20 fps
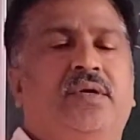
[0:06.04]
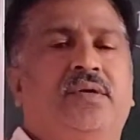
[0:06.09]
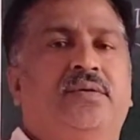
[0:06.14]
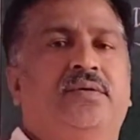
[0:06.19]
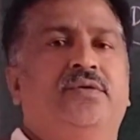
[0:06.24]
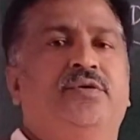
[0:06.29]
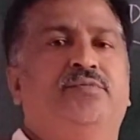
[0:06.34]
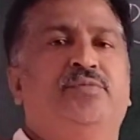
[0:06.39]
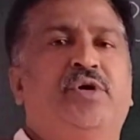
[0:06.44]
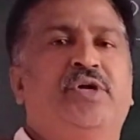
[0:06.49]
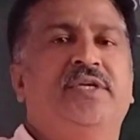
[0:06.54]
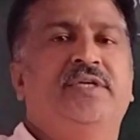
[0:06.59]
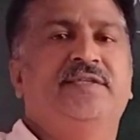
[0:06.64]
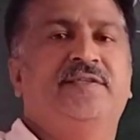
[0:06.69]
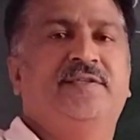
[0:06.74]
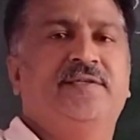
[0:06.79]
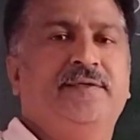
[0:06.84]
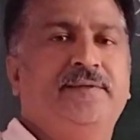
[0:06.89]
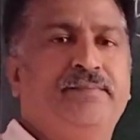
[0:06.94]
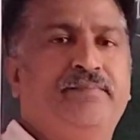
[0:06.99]
Good morning,
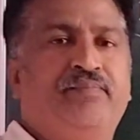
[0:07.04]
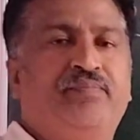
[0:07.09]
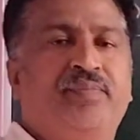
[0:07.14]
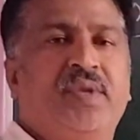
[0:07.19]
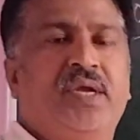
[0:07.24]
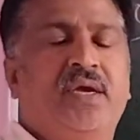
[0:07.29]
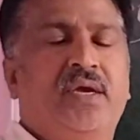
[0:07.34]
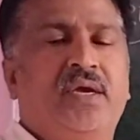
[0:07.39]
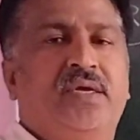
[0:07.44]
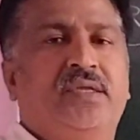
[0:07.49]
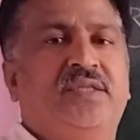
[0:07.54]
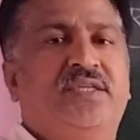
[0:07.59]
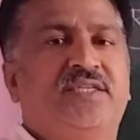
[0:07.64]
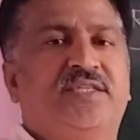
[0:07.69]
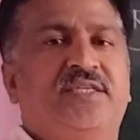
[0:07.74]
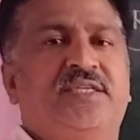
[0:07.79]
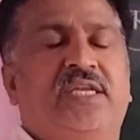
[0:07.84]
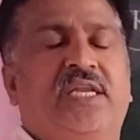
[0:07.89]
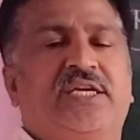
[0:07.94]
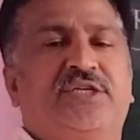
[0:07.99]
sir.
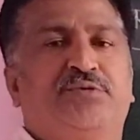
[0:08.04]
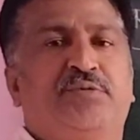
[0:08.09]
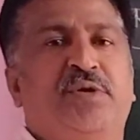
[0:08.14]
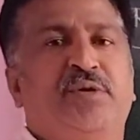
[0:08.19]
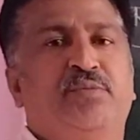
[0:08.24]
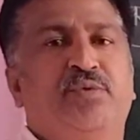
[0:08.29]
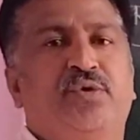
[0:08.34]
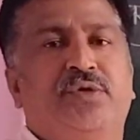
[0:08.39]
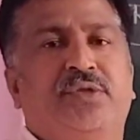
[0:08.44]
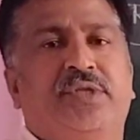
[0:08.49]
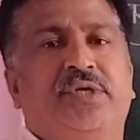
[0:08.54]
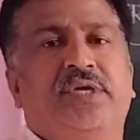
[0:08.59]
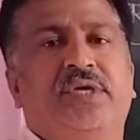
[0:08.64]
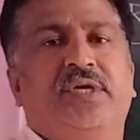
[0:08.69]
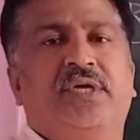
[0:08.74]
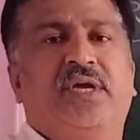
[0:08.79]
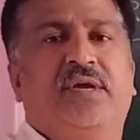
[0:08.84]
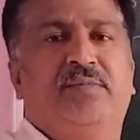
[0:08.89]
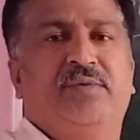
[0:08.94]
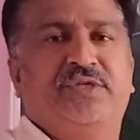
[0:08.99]
This is
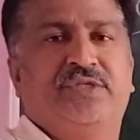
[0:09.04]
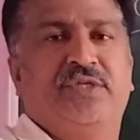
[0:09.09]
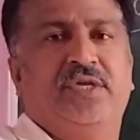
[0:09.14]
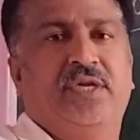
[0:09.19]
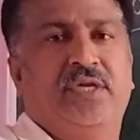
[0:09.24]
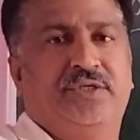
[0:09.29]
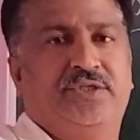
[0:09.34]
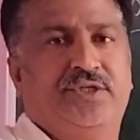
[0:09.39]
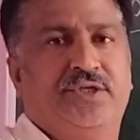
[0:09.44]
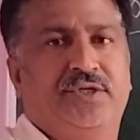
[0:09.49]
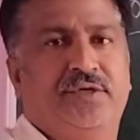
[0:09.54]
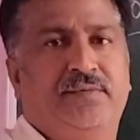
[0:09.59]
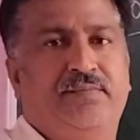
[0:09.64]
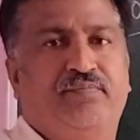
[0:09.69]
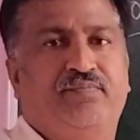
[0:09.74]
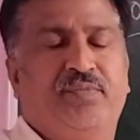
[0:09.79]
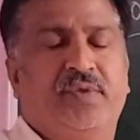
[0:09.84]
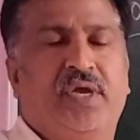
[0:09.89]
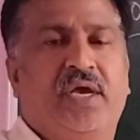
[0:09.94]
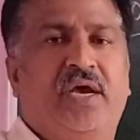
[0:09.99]
Murthy, chemistry lecturer,
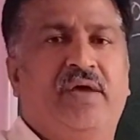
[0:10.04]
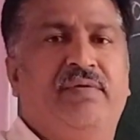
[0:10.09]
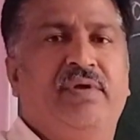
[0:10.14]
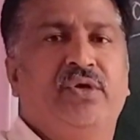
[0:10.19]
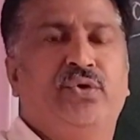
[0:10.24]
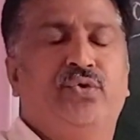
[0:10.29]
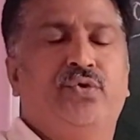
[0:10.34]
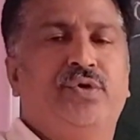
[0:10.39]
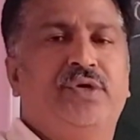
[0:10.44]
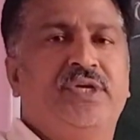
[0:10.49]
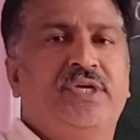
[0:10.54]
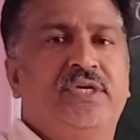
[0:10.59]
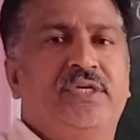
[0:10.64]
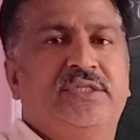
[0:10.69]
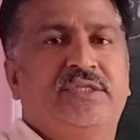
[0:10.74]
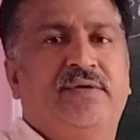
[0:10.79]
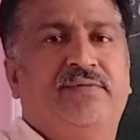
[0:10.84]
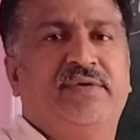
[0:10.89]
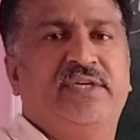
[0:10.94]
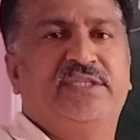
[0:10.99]
having 20
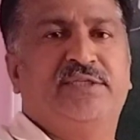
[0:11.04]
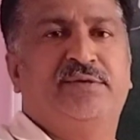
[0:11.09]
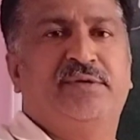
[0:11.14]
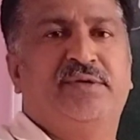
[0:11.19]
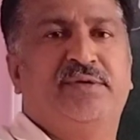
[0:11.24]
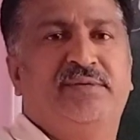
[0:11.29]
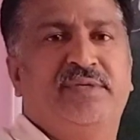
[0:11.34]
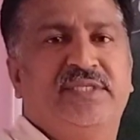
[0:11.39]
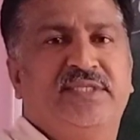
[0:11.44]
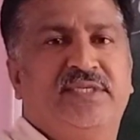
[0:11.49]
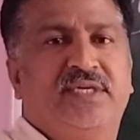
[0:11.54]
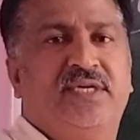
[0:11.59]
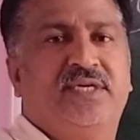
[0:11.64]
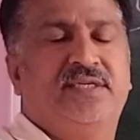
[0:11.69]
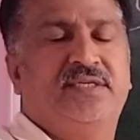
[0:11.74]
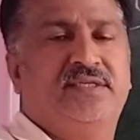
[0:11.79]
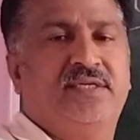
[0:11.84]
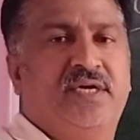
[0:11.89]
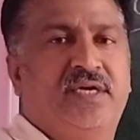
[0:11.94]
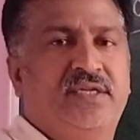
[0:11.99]
years of experience
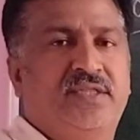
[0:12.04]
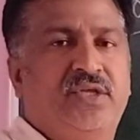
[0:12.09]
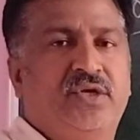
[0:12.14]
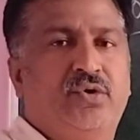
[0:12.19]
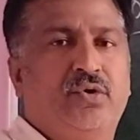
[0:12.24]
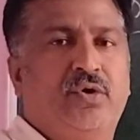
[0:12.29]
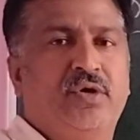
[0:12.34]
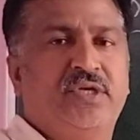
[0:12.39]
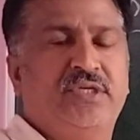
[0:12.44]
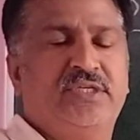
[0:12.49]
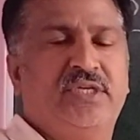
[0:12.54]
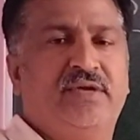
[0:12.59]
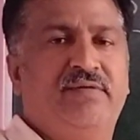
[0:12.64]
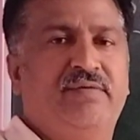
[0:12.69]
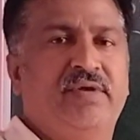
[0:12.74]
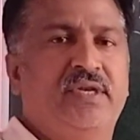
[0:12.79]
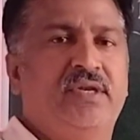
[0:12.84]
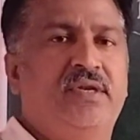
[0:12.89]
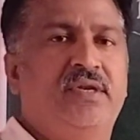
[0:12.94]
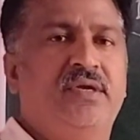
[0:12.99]
at the college
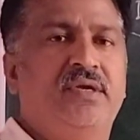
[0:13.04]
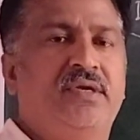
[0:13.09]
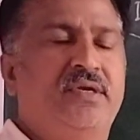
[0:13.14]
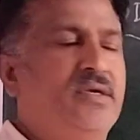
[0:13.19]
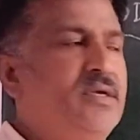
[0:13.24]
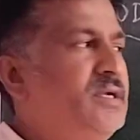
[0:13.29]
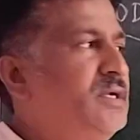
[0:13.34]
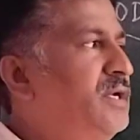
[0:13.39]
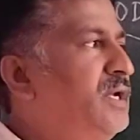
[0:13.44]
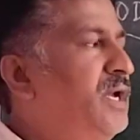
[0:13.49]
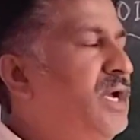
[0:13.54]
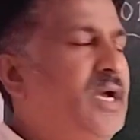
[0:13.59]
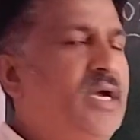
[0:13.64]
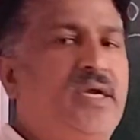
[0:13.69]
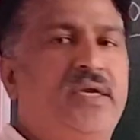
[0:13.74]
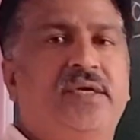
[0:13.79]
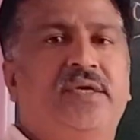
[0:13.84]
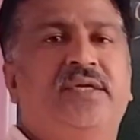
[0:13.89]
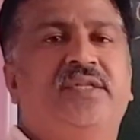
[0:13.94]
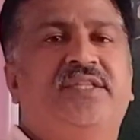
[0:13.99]
level
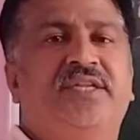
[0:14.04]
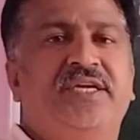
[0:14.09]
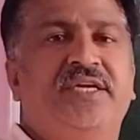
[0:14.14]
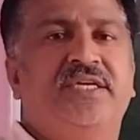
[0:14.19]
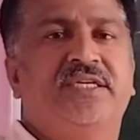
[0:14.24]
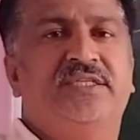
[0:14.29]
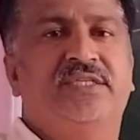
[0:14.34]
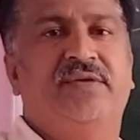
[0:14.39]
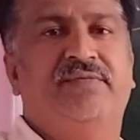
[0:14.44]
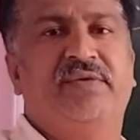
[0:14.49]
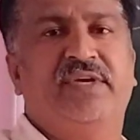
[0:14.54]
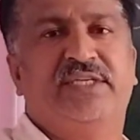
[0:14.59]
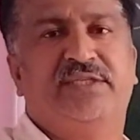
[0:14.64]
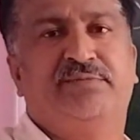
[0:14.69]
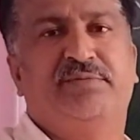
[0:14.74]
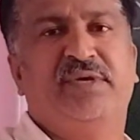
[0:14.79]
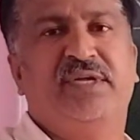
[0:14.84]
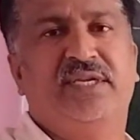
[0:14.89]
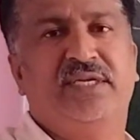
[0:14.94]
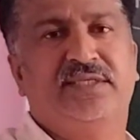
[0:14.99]
and 3 years of
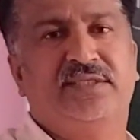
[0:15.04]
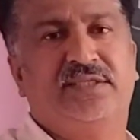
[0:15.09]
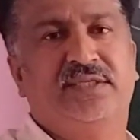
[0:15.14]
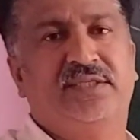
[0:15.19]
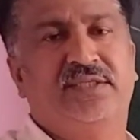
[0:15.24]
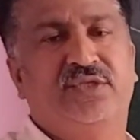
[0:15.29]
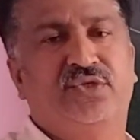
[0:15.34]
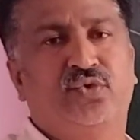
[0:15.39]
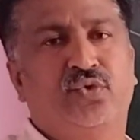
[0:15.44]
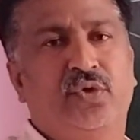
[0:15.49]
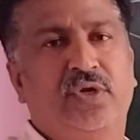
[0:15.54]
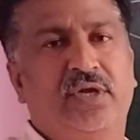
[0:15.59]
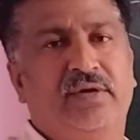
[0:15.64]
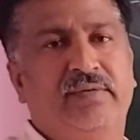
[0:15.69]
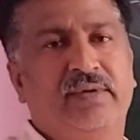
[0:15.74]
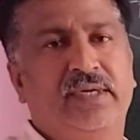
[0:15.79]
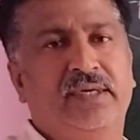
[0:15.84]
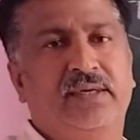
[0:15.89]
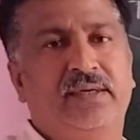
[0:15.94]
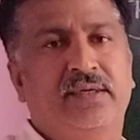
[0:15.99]
experience at the school
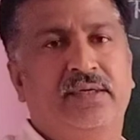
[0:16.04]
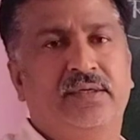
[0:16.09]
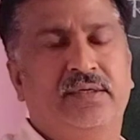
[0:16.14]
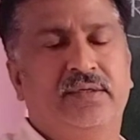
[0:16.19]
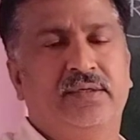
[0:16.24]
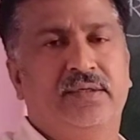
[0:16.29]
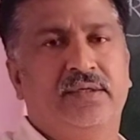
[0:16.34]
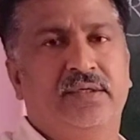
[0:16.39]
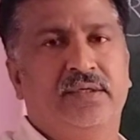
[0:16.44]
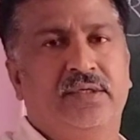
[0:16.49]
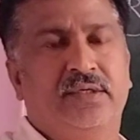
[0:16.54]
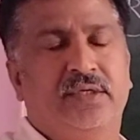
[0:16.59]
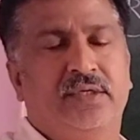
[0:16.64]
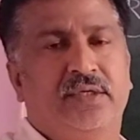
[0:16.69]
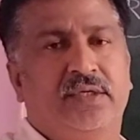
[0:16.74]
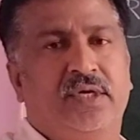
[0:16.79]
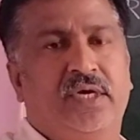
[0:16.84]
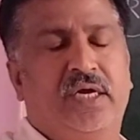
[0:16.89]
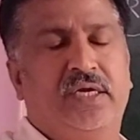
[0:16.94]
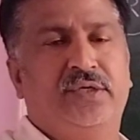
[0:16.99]
level.
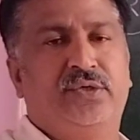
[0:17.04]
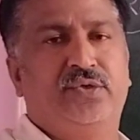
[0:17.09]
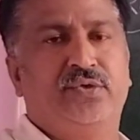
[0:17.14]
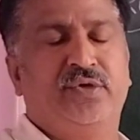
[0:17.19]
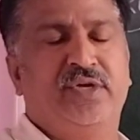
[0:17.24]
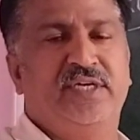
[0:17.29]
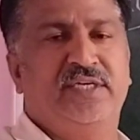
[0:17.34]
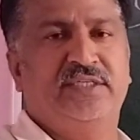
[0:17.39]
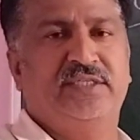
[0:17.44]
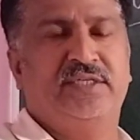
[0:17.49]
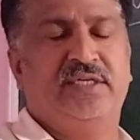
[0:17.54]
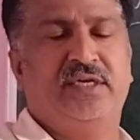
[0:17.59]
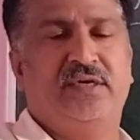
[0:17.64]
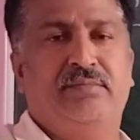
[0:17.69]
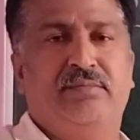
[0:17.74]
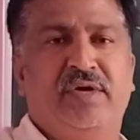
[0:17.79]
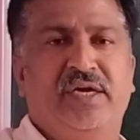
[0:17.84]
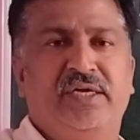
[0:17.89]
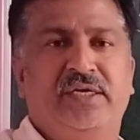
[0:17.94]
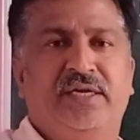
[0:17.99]
And today's
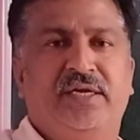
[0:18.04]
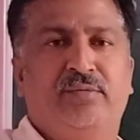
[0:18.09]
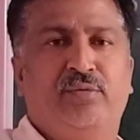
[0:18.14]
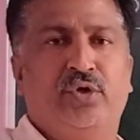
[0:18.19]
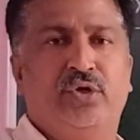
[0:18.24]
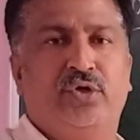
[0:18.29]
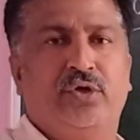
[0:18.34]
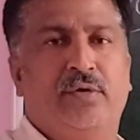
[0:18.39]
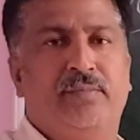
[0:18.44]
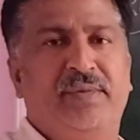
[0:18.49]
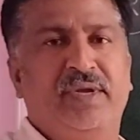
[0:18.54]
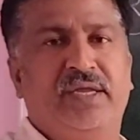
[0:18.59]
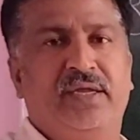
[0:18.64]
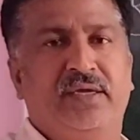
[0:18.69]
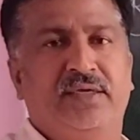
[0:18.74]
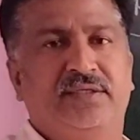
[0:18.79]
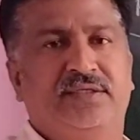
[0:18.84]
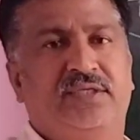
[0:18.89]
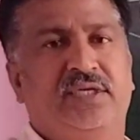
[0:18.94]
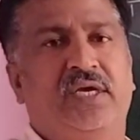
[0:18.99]
my demo topic
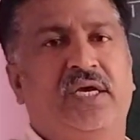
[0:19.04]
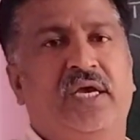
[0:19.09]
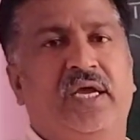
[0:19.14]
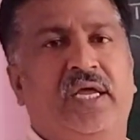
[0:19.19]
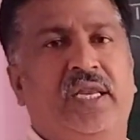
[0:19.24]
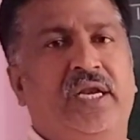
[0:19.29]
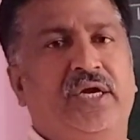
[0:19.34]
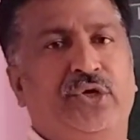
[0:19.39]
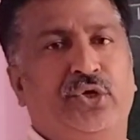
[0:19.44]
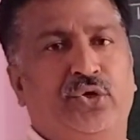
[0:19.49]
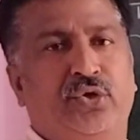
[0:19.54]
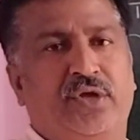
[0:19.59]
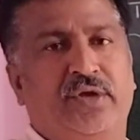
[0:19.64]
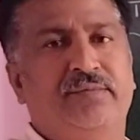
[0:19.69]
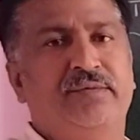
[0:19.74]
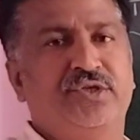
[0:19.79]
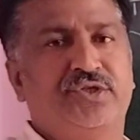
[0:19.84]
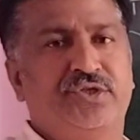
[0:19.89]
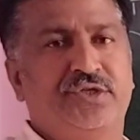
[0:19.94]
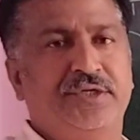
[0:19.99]
is
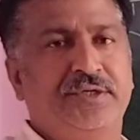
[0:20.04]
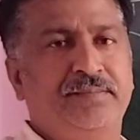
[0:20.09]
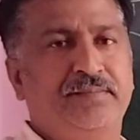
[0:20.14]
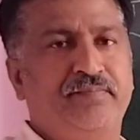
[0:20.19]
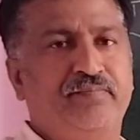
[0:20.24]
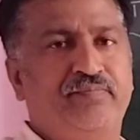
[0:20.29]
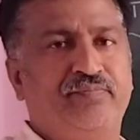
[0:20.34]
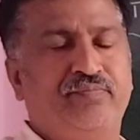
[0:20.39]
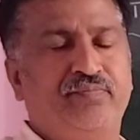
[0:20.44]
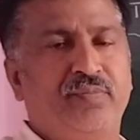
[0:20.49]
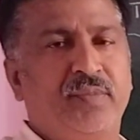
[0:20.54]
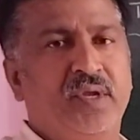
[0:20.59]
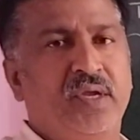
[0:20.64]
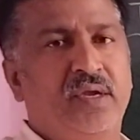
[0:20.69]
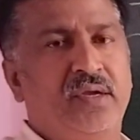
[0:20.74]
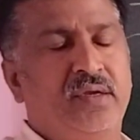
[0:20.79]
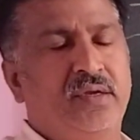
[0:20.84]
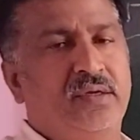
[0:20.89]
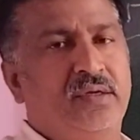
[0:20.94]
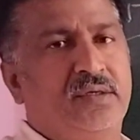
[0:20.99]
electrochemistry.
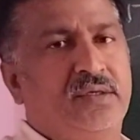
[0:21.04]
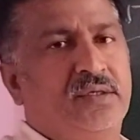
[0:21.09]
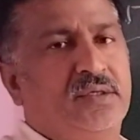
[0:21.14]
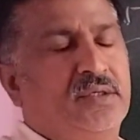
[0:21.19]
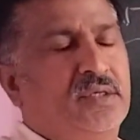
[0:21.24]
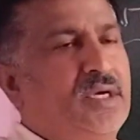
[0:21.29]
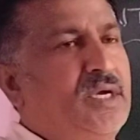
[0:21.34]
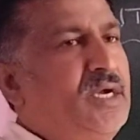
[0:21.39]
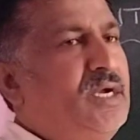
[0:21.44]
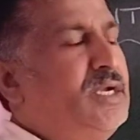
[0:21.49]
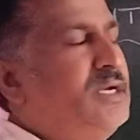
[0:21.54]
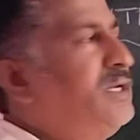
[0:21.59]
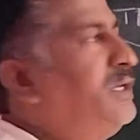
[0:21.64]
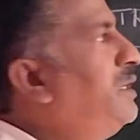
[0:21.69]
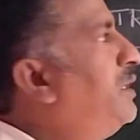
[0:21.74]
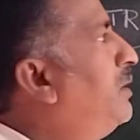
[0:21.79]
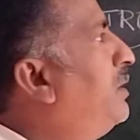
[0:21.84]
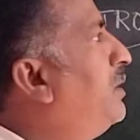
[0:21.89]
And